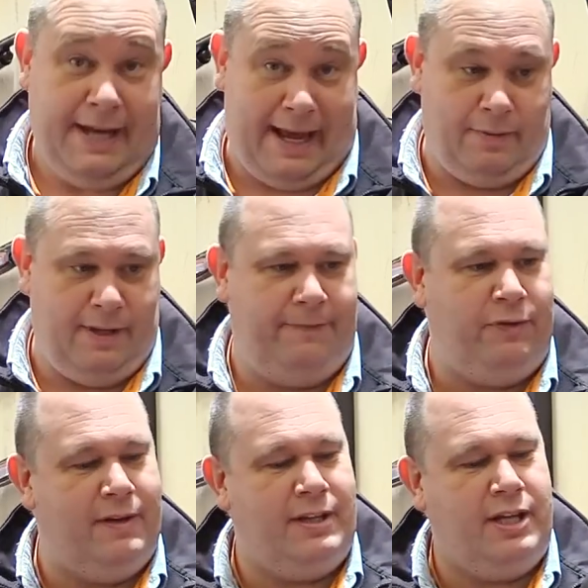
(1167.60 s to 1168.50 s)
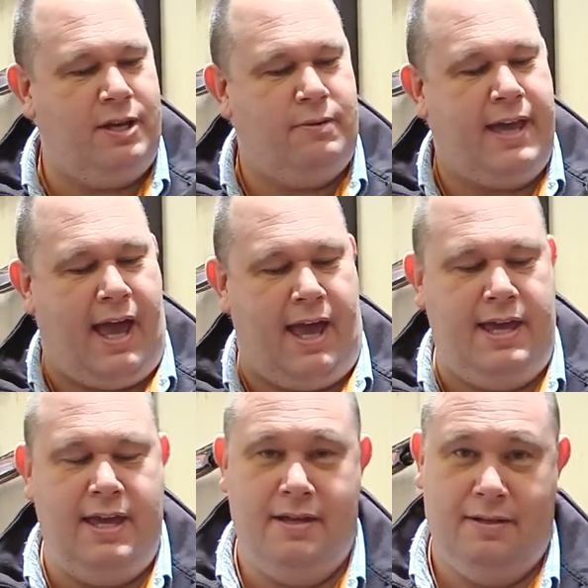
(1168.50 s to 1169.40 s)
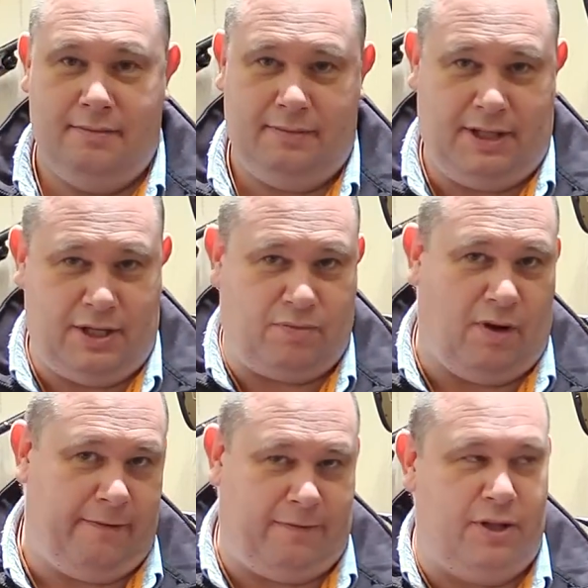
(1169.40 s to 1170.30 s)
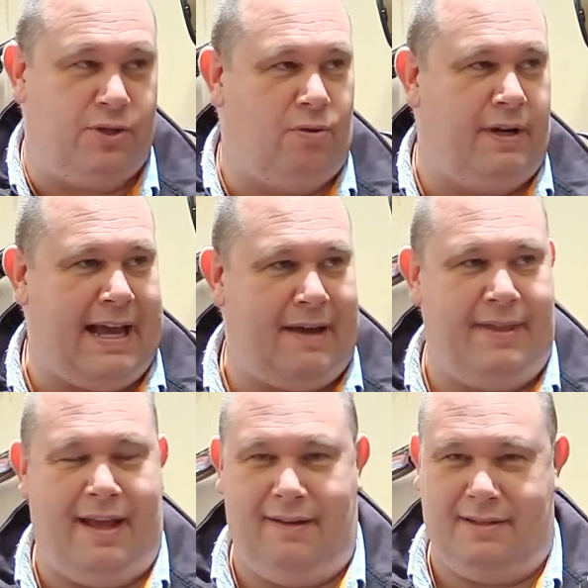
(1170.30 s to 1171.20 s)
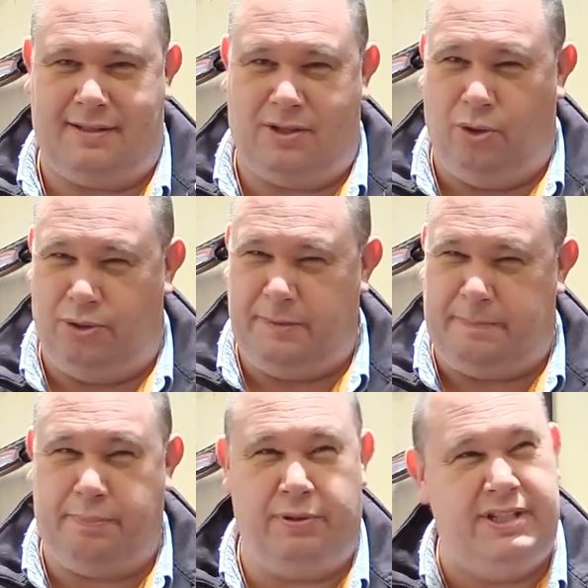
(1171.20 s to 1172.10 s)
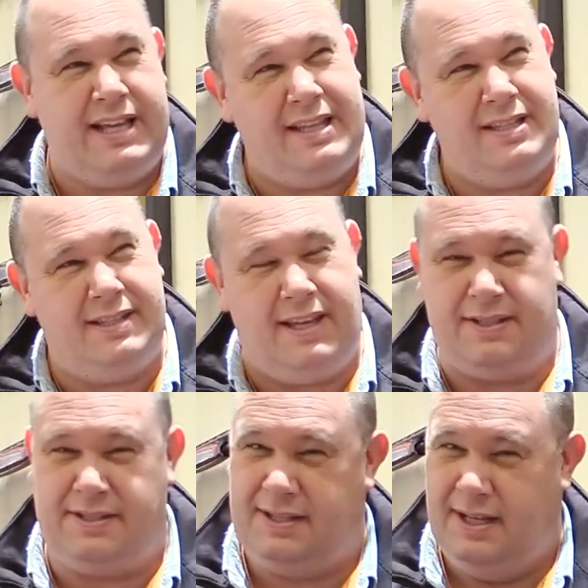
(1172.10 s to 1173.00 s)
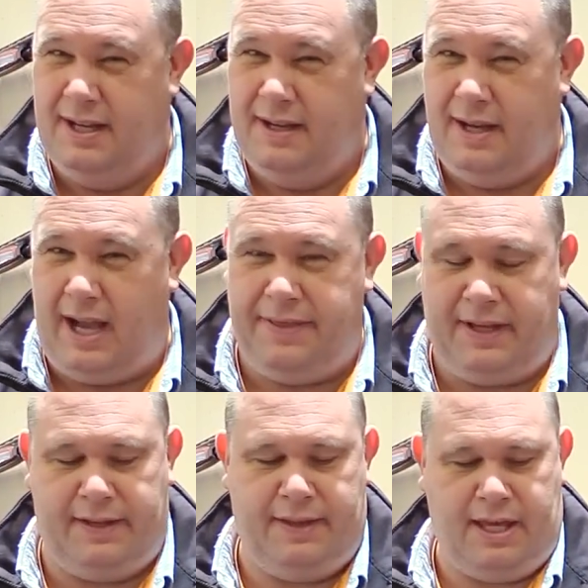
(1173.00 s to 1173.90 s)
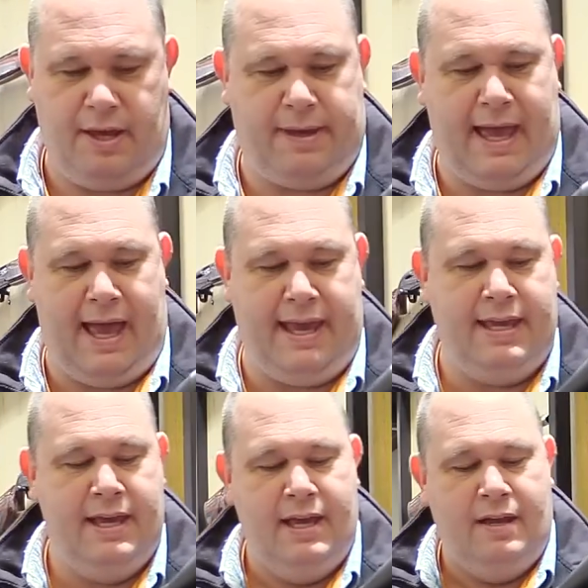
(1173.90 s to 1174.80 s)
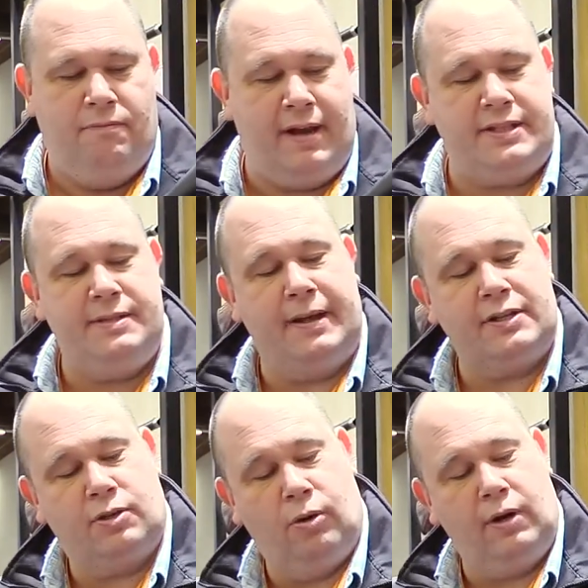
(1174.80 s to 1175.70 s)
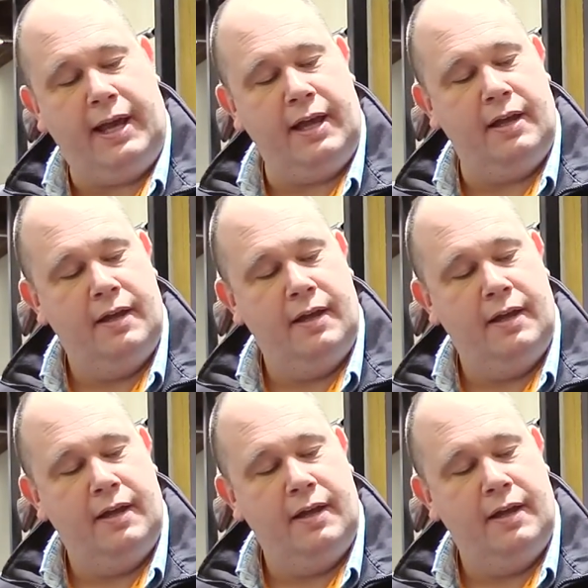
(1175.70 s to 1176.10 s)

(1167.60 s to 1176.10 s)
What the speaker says: Now, if you're in the UK, this rifle is already out there. It's called the Pretensis, I think, in the UK. Reximex call it